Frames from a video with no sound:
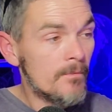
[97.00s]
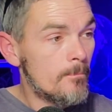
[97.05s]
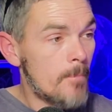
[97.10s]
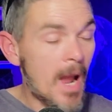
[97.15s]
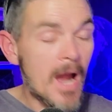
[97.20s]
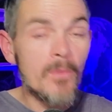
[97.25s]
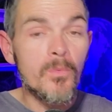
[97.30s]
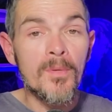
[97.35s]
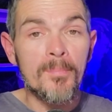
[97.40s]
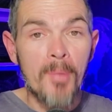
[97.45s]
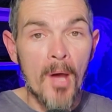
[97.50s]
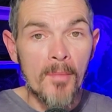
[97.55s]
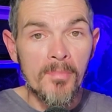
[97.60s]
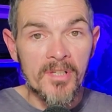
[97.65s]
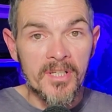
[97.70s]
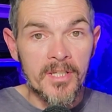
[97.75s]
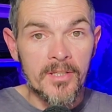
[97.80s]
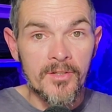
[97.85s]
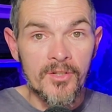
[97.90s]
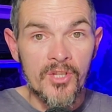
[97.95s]
by
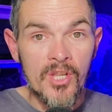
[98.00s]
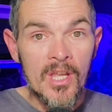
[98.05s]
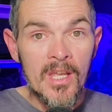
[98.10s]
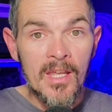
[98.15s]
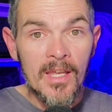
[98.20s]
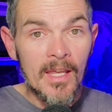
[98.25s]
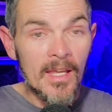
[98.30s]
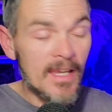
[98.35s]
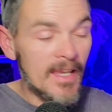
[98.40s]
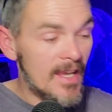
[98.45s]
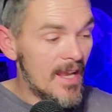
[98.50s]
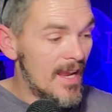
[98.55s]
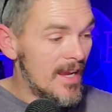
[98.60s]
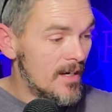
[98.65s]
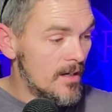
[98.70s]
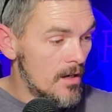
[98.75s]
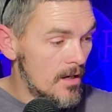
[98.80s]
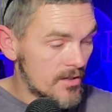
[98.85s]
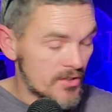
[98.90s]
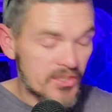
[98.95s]
Republicans
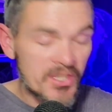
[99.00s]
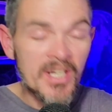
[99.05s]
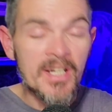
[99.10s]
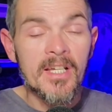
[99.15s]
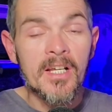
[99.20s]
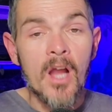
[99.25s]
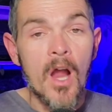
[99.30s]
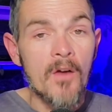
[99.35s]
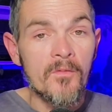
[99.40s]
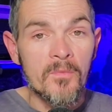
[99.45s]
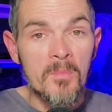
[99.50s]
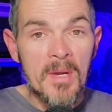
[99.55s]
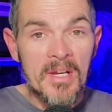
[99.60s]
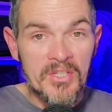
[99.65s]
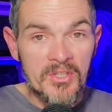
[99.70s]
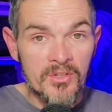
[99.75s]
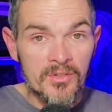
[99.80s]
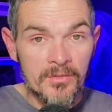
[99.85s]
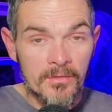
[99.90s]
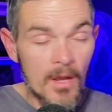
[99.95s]
in a Senate
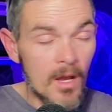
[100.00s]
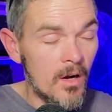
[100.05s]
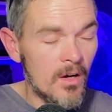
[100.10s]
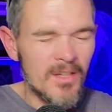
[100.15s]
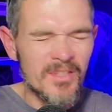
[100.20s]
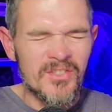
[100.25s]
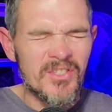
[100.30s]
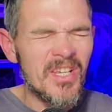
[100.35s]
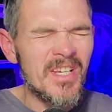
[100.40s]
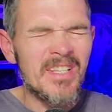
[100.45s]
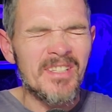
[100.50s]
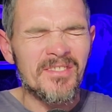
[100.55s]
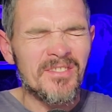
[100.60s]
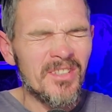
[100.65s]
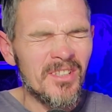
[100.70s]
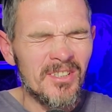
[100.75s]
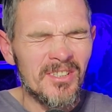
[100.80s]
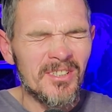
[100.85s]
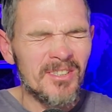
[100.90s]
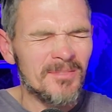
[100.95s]
confirmation, Senate,
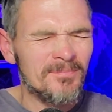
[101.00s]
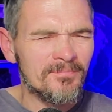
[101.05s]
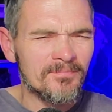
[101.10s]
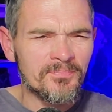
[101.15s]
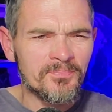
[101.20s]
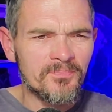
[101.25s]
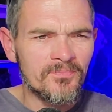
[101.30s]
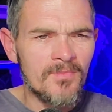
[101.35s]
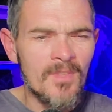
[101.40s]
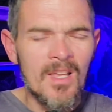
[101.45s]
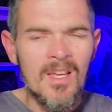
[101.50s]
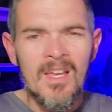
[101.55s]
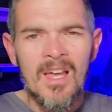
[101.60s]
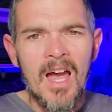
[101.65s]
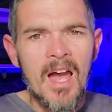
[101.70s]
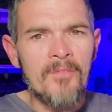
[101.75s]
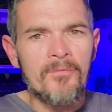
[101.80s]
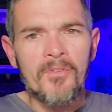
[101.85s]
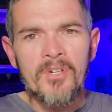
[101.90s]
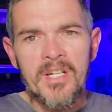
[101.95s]

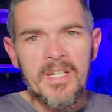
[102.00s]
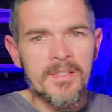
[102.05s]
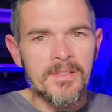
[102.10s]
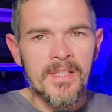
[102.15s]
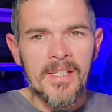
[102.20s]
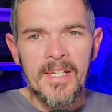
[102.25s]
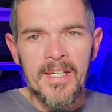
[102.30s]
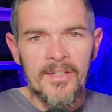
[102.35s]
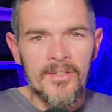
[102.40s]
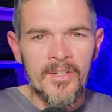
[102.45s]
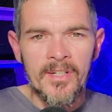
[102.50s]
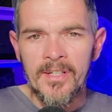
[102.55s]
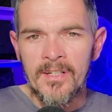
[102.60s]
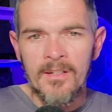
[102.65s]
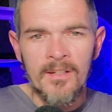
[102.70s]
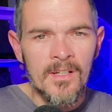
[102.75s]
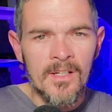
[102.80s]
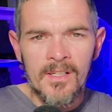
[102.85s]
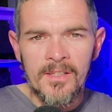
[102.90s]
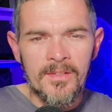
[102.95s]
I forget the
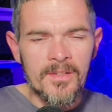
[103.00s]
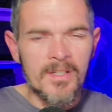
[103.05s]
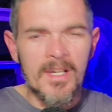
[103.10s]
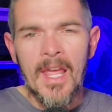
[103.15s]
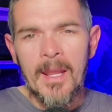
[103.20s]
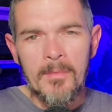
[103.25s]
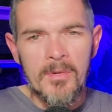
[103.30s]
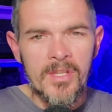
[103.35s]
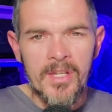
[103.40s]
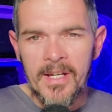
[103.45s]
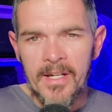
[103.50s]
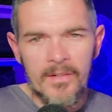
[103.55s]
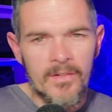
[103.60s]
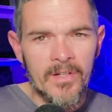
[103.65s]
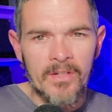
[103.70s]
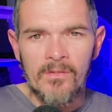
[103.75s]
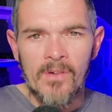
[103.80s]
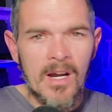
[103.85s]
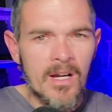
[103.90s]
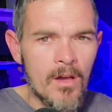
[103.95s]
name of the
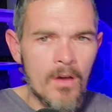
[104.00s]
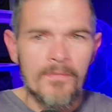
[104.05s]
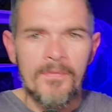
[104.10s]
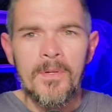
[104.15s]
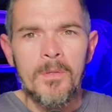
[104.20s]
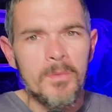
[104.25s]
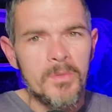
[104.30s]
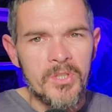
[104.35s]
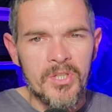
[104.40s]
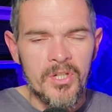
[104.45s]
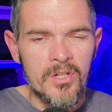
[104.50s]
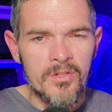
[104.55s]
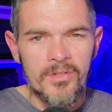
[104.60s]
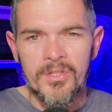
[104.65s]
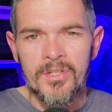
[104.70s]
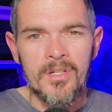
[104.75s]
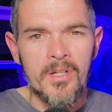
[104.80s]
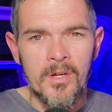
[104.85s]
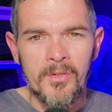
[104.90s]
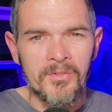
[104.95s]
hearing right off. It was
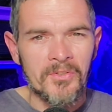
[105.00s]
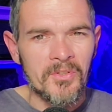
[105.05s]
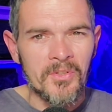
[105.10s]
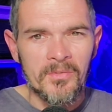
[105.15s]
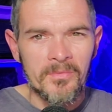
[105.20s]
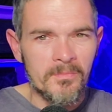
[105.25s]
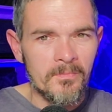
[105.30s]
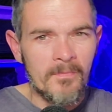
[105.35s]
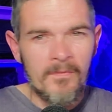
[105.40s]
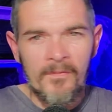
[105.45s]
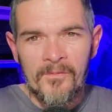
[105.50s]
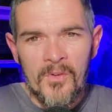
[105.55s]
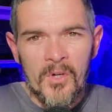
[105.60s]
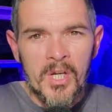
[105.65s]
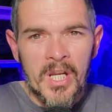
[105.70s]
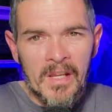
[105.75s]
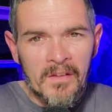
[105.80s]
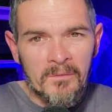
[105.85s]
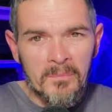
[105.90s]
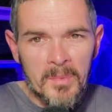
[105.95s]
years ago, so
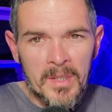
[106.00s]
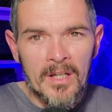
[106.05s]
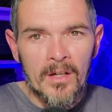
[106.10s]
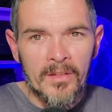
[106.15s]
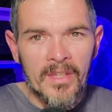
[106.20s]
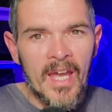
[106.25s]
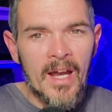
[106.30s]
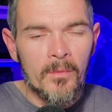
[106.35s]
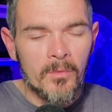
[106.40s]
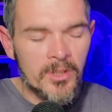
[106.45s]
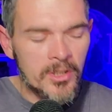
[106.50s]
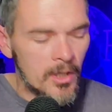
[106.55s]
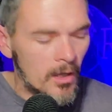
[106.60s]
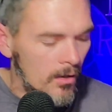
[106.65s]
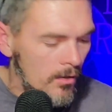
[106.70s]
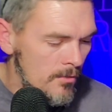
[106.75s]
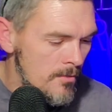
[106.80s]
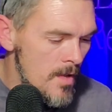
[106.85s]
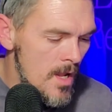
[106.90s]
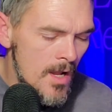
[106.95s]
forgive me on that one,
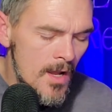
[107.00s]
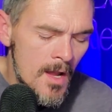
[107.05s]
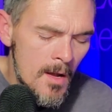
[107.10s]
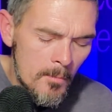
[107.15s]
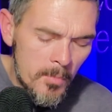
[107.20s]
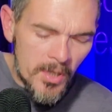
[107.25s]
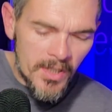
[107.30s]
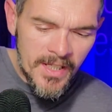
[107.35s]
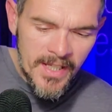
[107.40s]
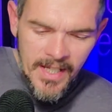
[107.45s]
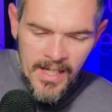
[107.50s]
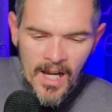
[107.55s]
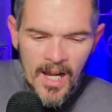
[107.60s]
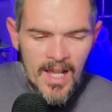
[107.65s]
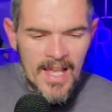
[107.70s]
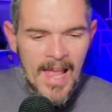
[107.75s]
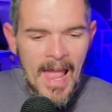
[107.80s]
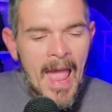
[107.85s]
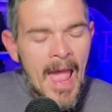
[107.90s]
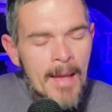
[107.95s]
y'all. But he got
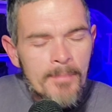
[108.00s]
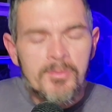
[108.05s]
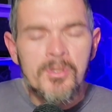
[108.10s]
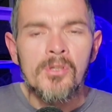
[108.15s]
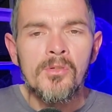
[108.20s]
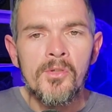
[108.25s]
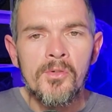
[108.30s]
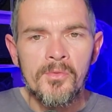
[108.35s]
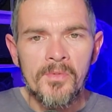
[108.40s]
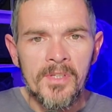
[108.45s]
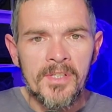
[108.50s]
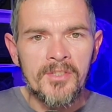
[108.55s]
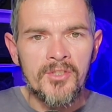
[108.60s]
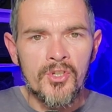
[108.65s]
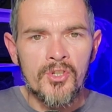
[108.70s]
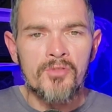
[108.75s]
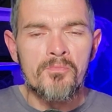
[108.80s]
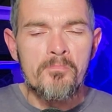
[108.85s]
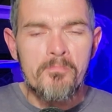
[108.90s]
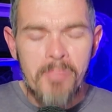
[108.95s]
absolutely
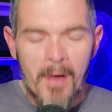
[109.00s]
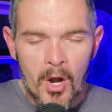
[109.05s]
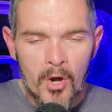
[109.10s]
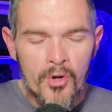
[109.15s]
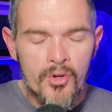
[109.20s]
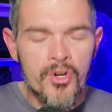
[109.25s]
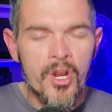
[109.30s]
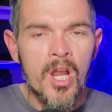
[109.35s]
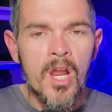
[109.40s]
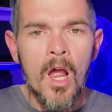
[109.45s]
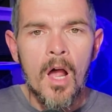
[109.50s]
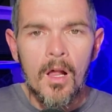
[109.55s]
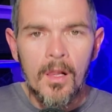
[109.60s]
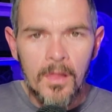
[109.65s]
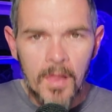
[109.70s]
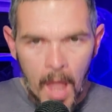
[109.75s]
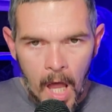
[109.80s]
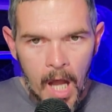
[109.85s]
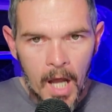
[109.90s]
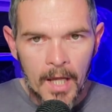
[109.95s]
just burned
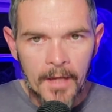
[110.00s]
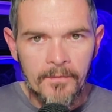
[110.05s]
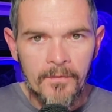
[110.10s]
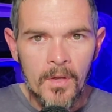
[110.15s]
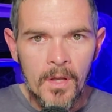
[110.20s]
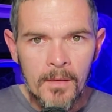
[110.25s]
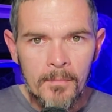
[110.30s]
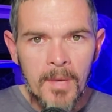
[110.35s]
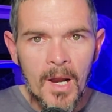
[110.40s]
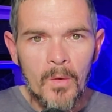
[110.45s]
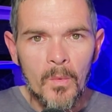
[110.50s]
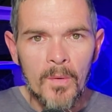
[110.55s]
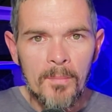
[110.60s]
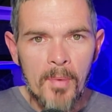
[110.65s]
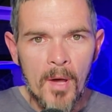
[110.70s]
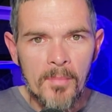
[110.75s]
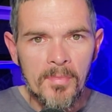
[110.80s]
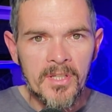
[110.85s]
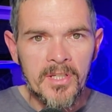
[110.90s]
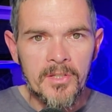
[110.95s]
alive by
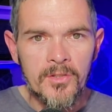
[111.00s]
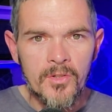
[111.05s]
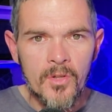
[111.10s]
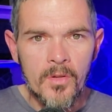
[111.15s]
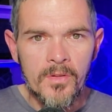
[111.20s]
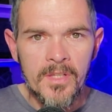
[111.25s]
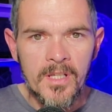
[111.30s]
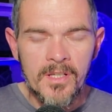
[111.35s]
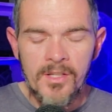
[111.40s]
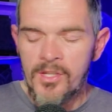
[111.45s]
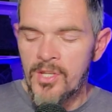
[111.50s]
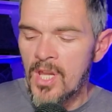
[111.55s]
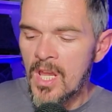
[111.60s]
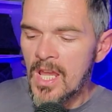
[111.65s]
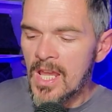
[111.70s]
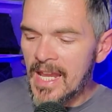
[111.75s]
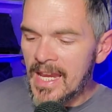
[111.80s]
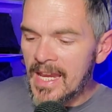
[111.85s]
Republicans on this.